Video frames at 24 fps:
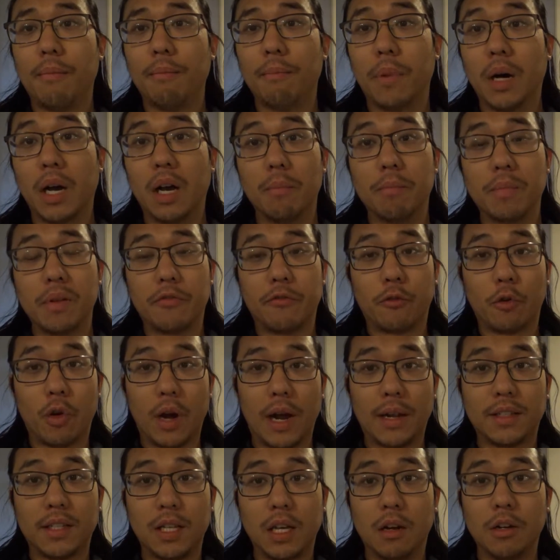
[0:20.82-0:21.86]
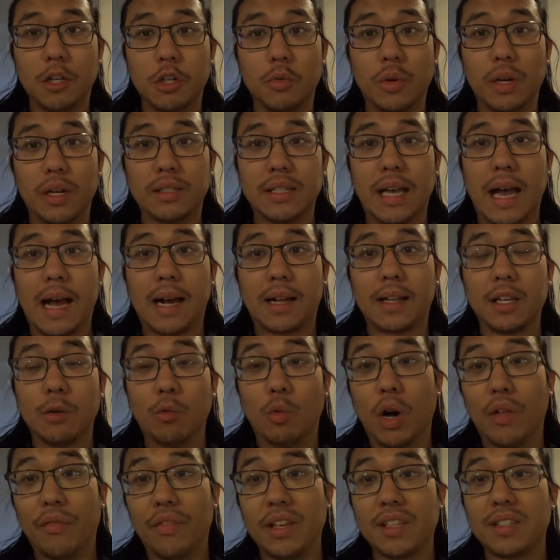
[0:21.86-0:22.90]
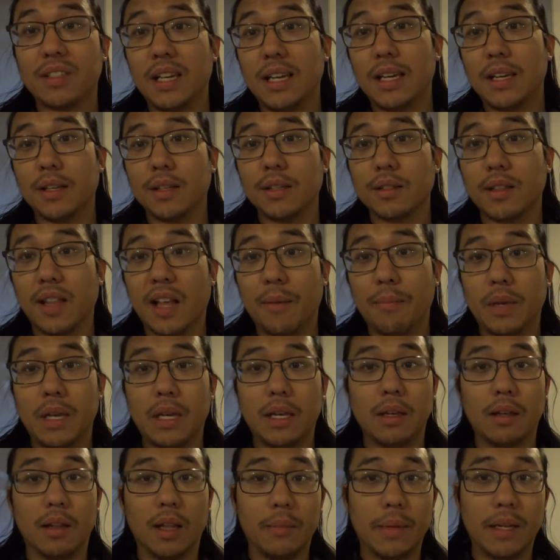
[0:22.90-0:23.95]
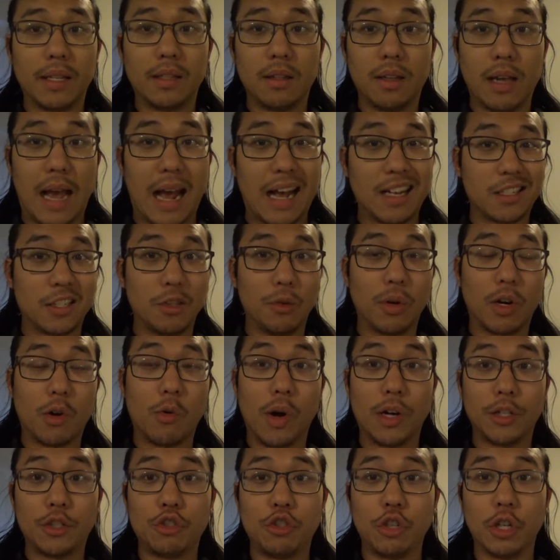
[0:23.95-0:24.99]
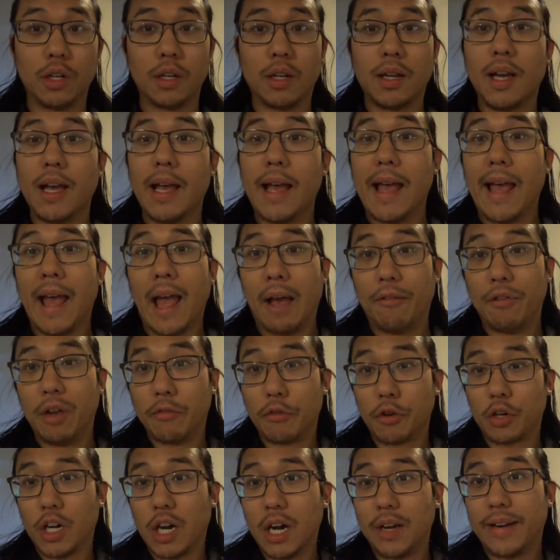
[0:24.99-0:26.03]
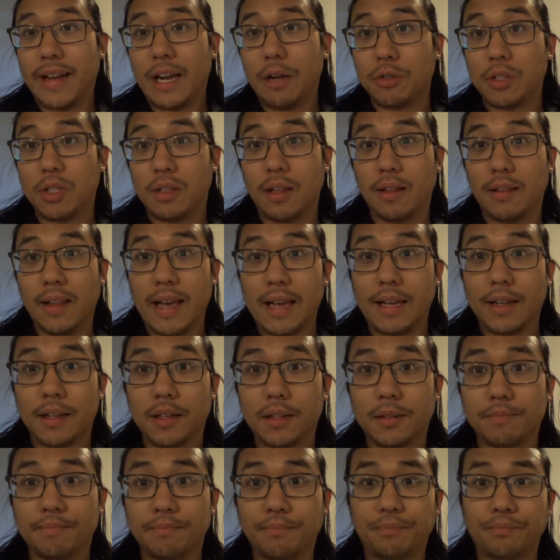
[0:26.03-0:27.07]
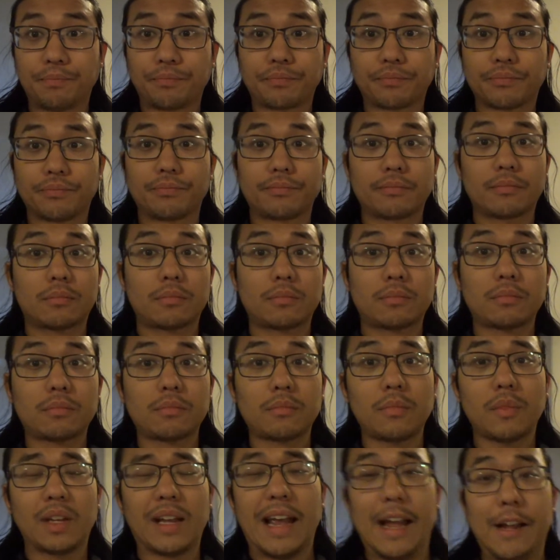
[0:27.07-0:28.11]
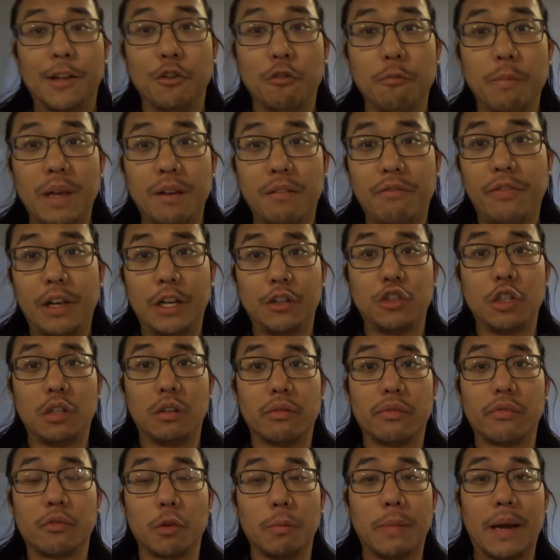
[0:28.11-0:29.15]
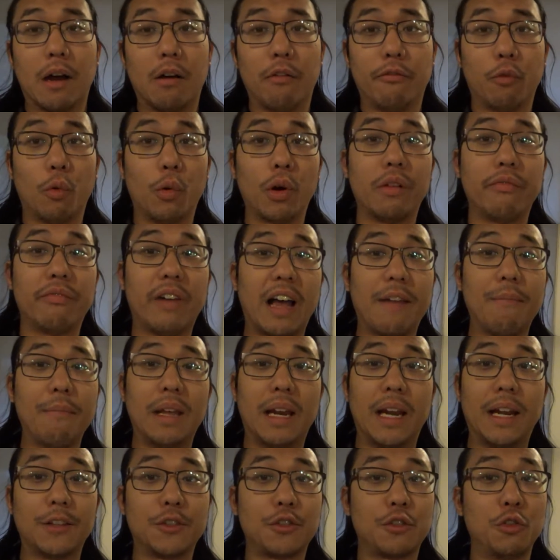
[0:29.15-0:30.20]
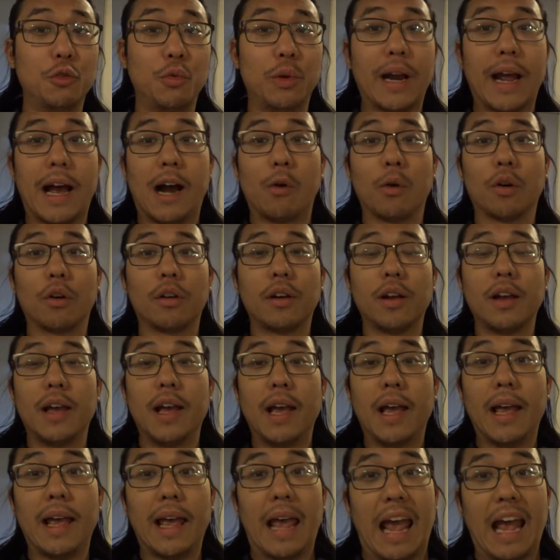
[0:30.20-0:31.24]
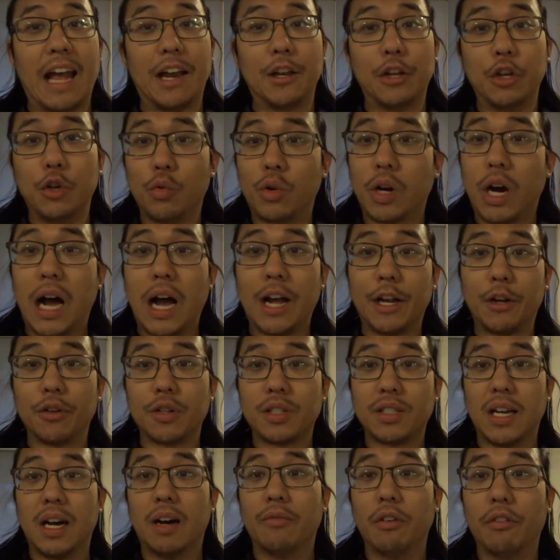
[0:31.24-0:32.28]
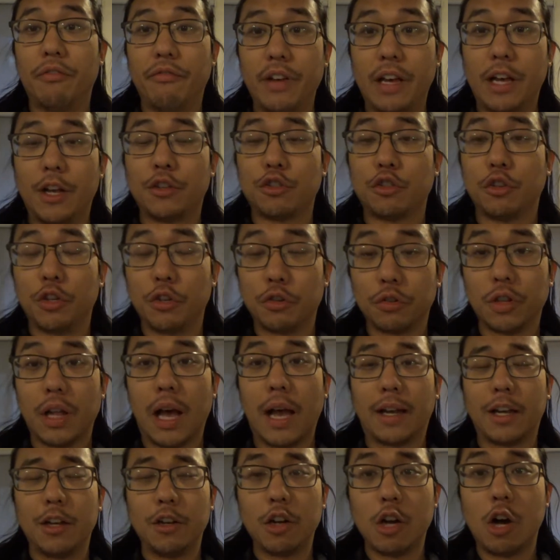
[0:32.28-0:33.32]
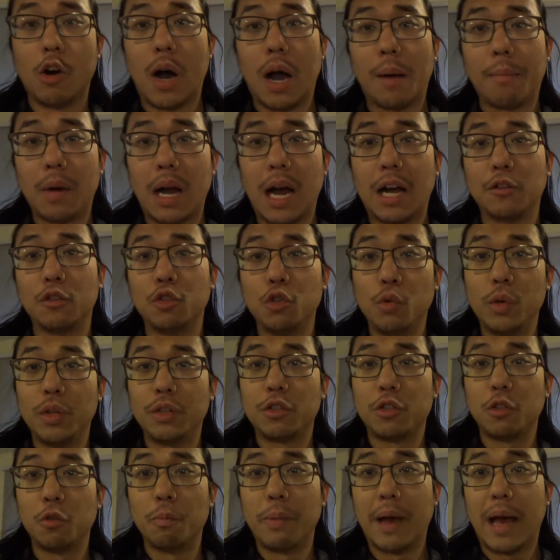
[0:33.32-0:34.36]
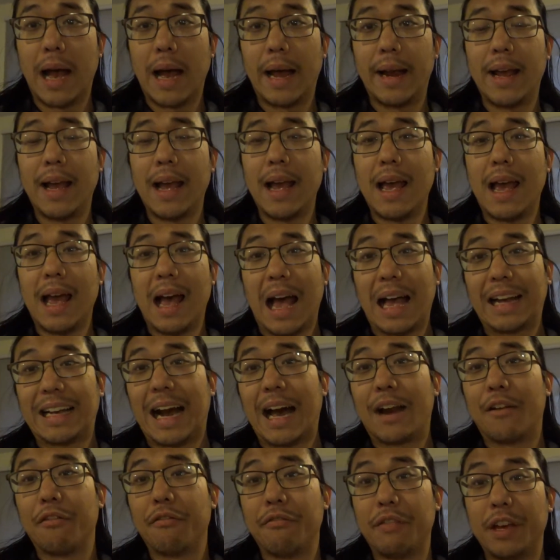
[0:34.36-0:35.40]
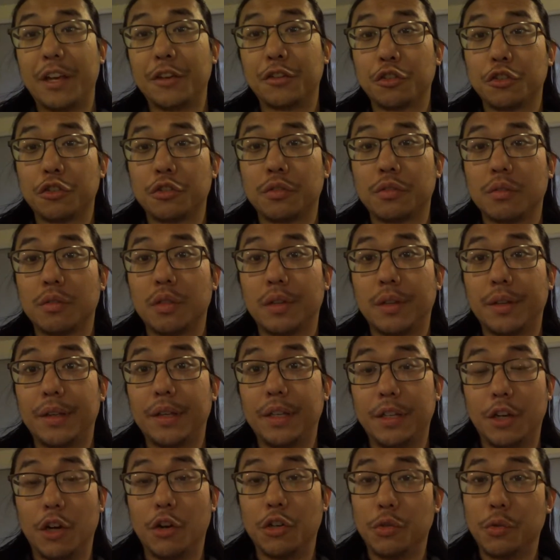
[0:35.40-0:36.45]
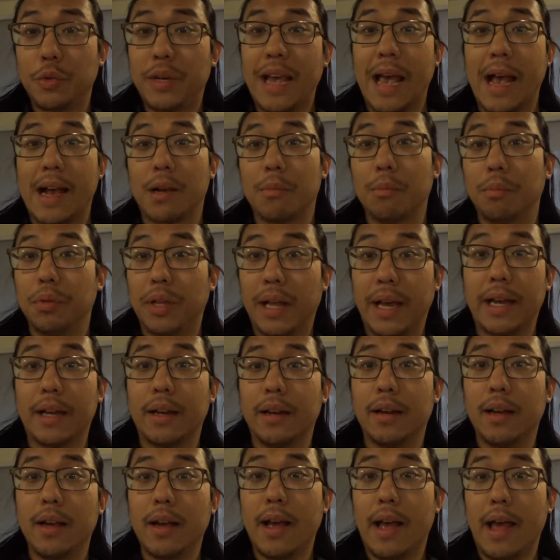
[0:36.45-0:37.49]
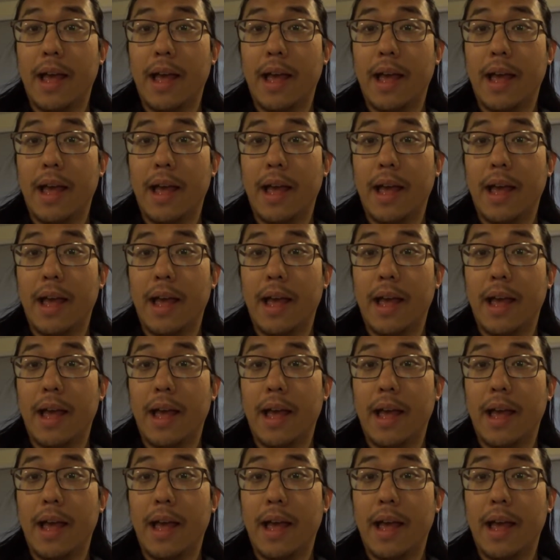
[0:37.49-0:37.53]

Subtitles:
But before I tell you exactly what this is, let me ask you a question. Have you ever gone down to the lake and you've been fishing for about 45 minutes to an hour and you caught yourself a fish? So you're like, you know, I'm not doing too bad. I got a fish, you know, you can't complain.